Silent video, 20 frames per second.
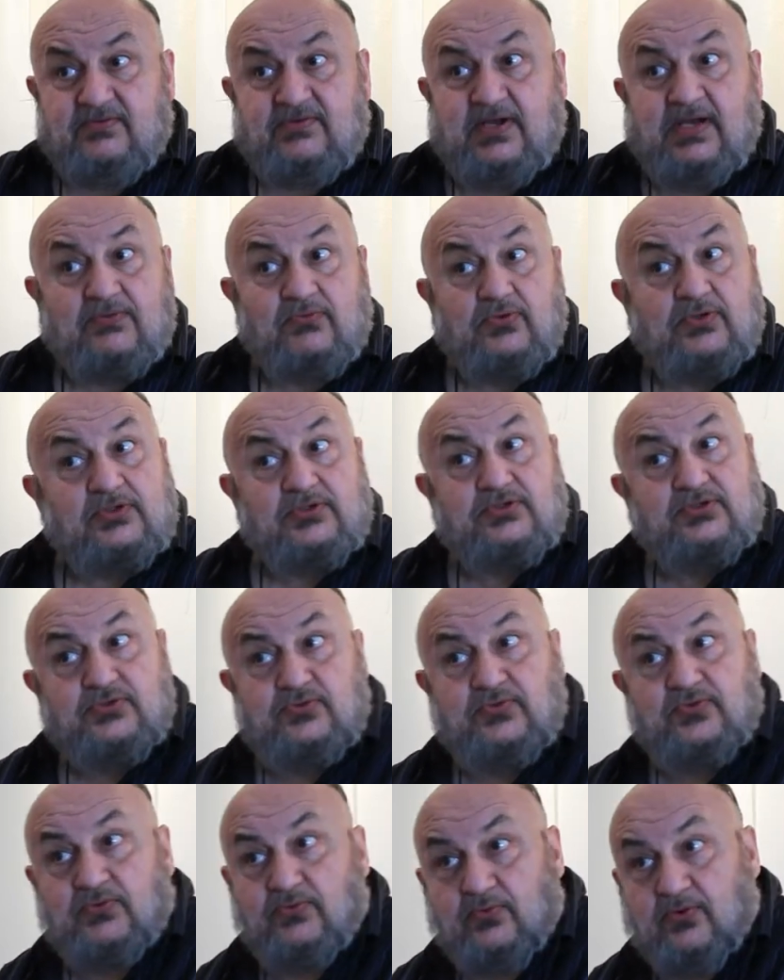that I wouldn't
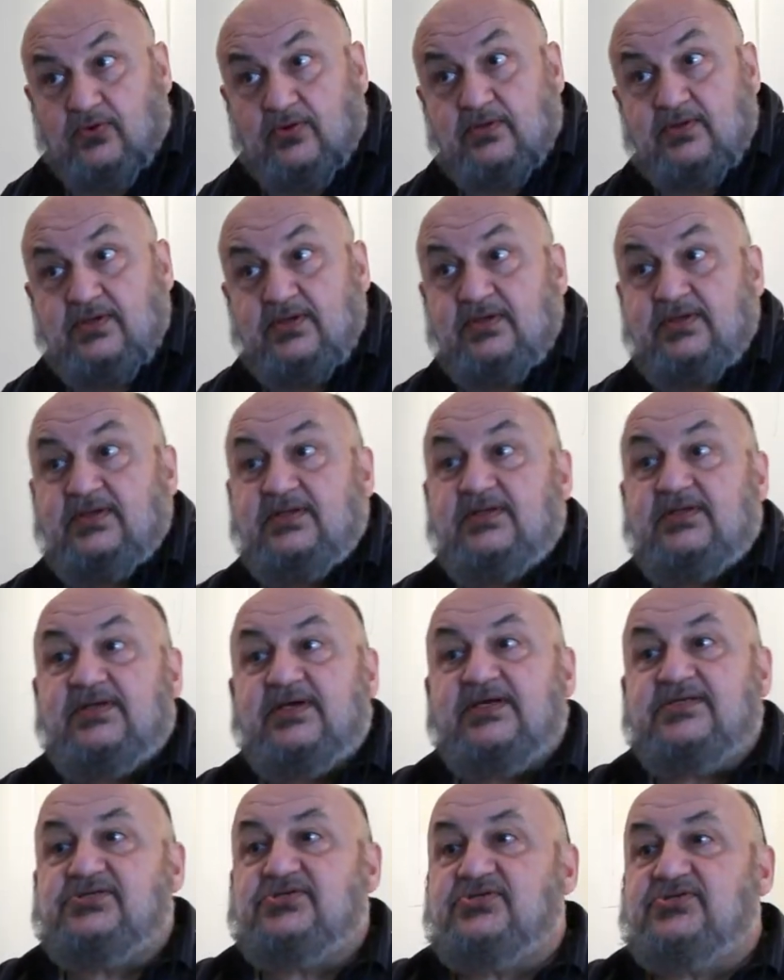do the work.
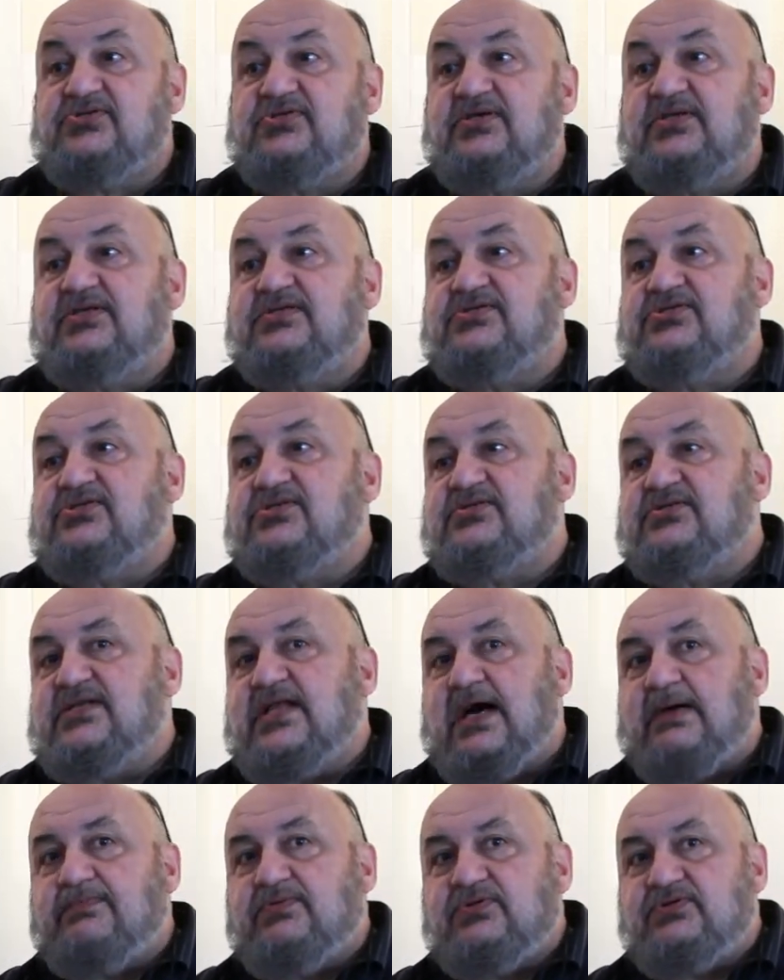It's just that it's just an
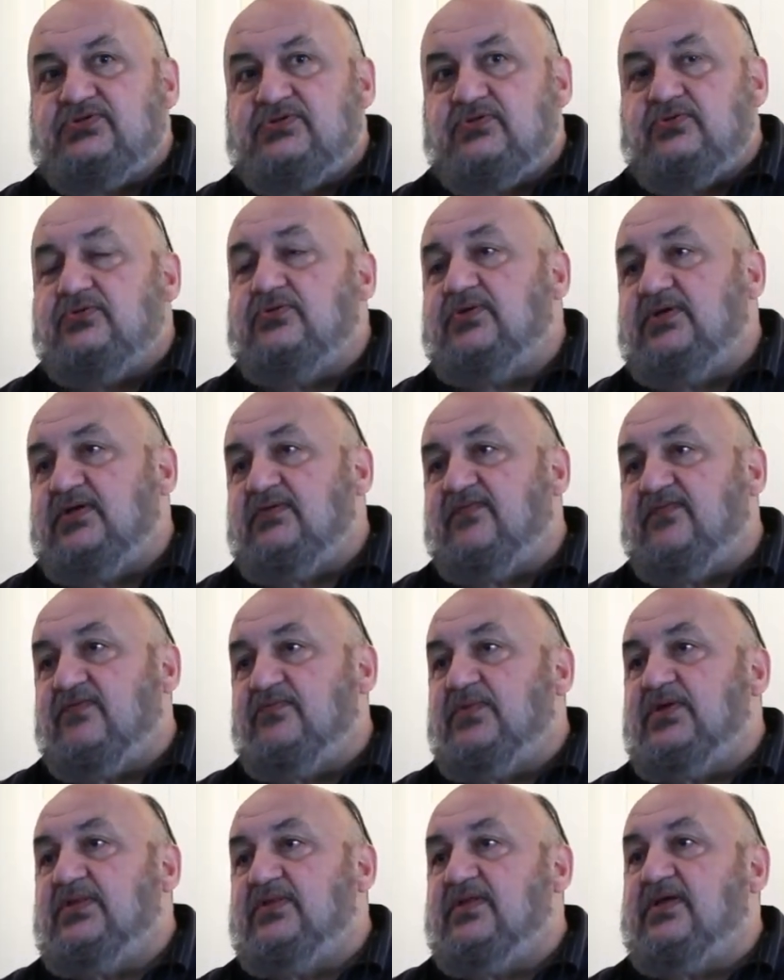opportunity for
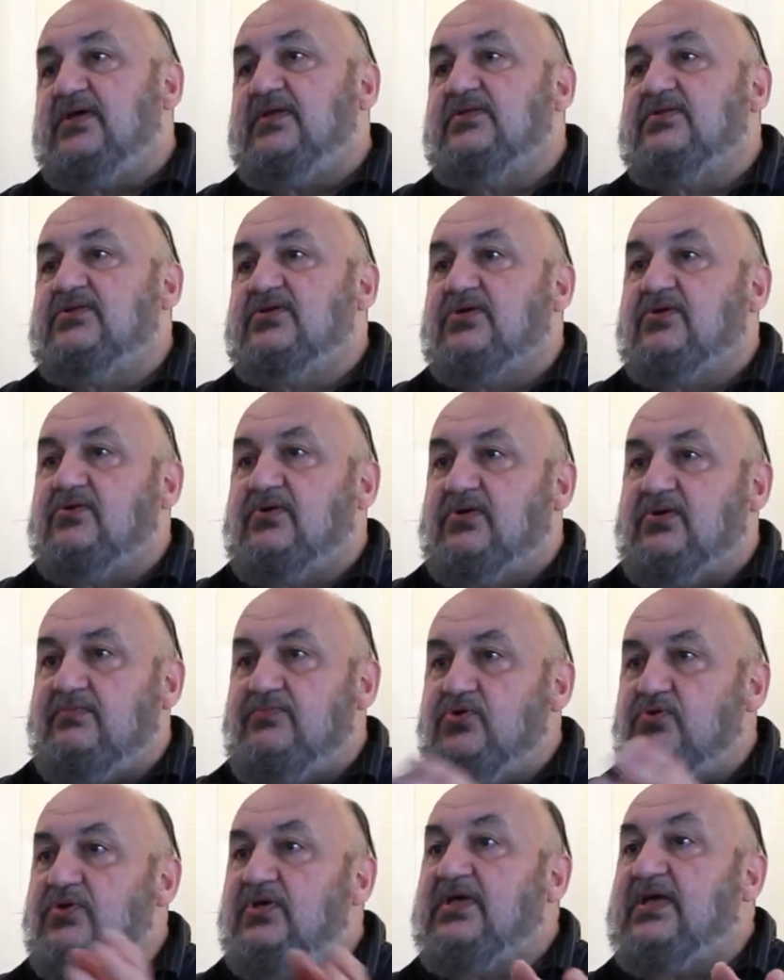me then to
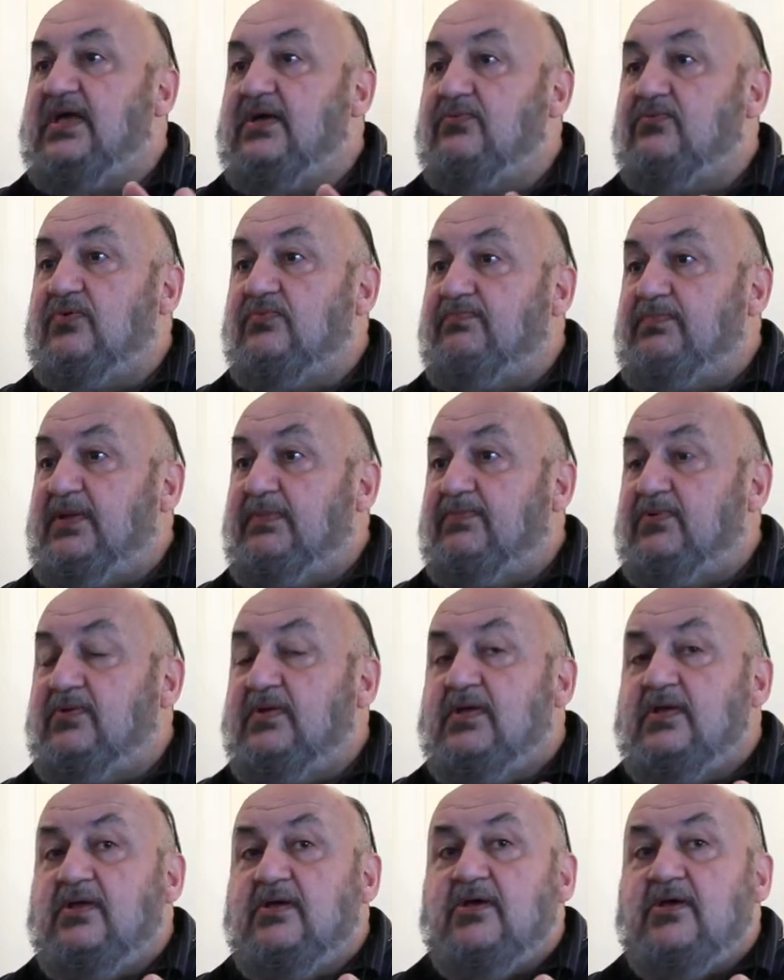communicate with people.